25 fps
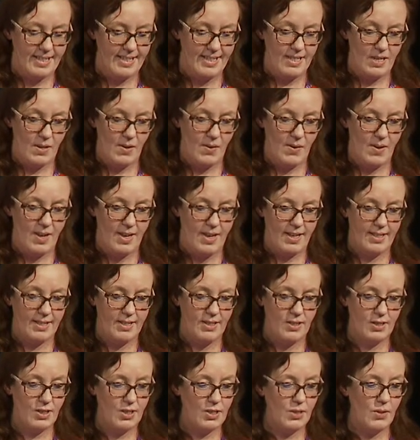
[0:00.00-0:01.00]
So I'll
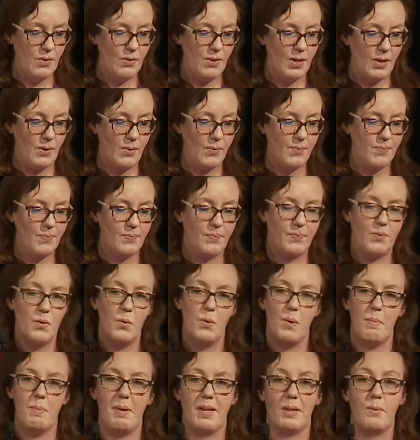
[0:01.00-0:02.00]
just show you
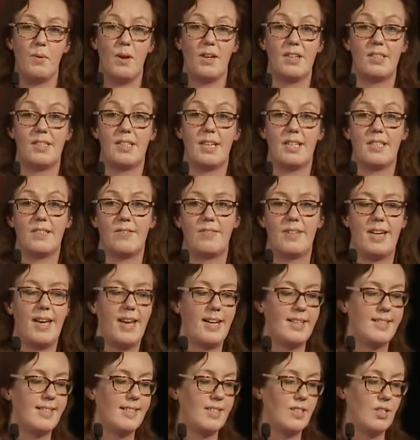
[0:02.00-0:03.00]
what my qualitative
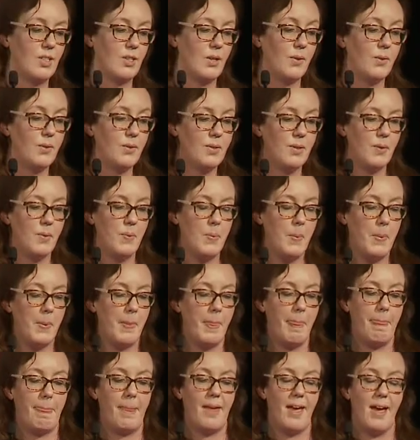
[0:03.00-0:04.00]
analysis showed.
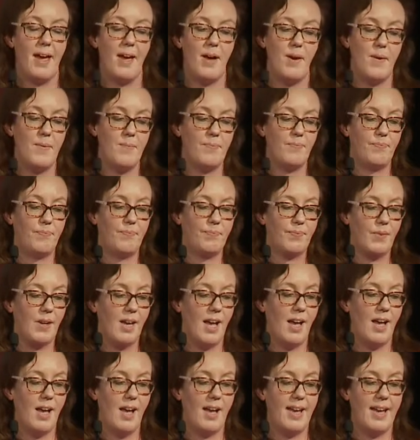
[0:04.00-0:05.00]
Um,
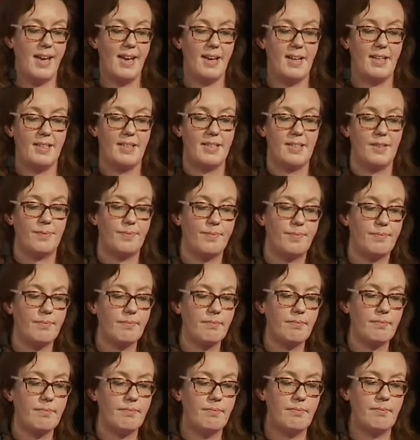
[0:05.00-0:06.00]
I had,
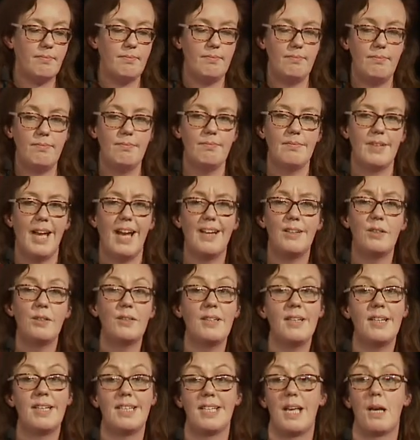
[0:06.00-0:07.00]
I
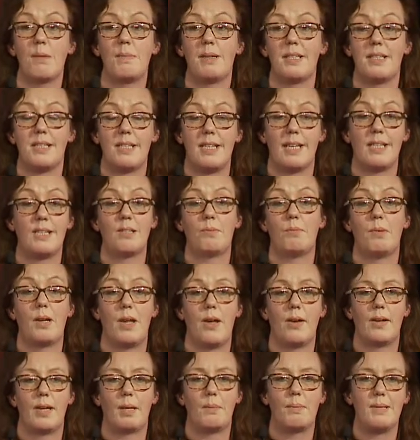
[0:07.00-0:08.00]
couldn't examine sense of
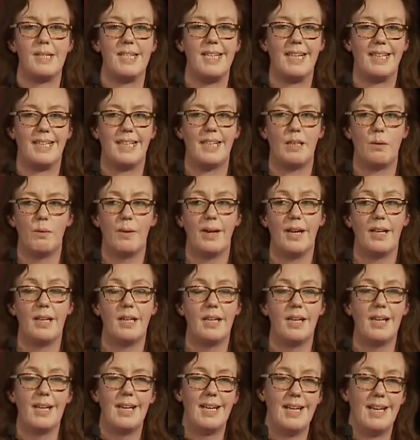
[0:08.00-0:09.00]
belonging particularly well,
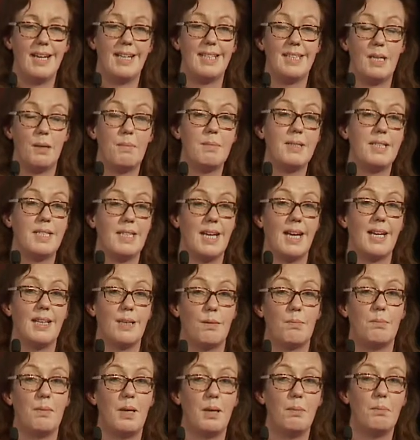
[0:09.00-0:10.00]
except to say
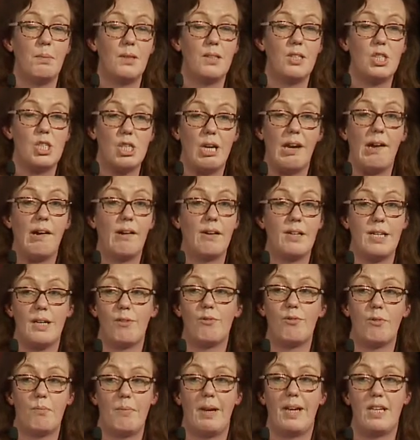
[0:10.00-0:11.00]
that people shared
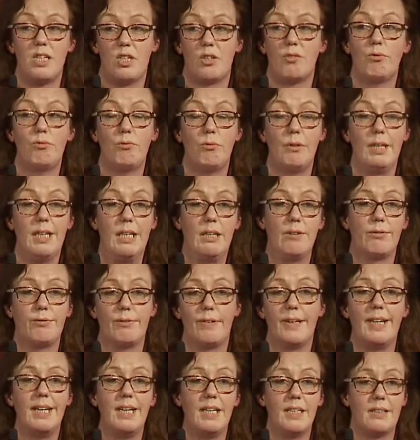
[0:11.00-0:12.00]
information really
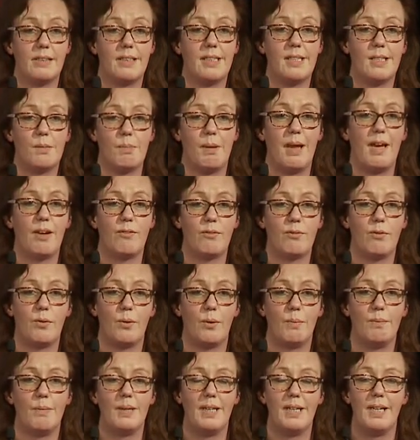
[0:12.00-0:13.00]
freely on this
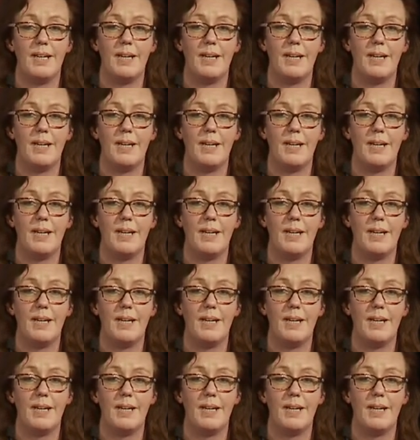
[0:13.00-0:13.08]
platform.